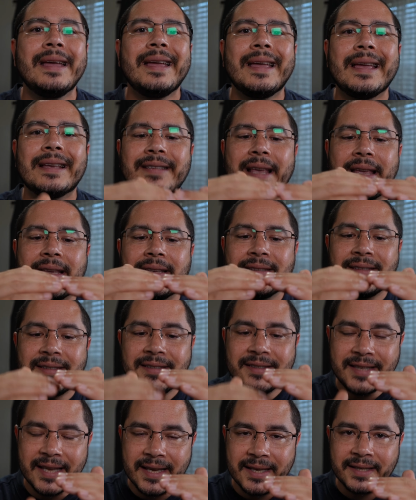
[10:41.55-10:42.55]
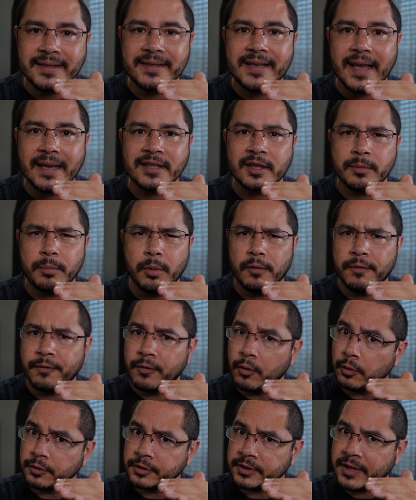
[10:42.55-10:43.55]
is a 6 decibel
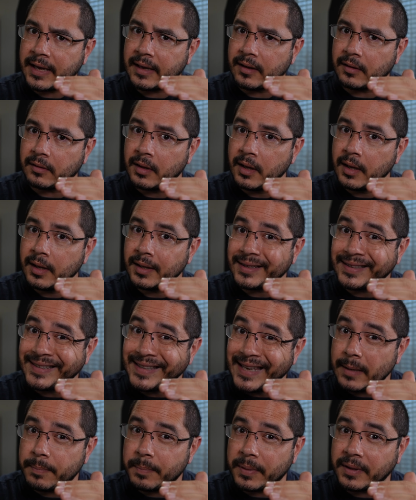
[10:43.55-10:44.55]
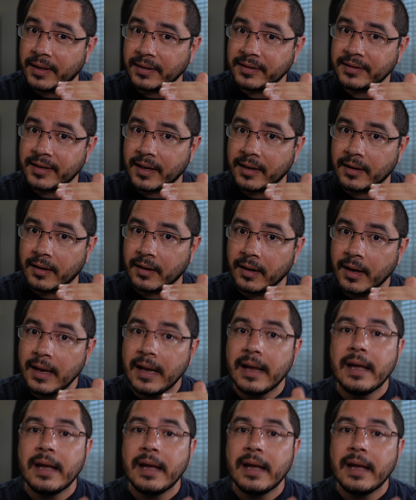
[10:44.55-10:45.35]
full scale dip in the center.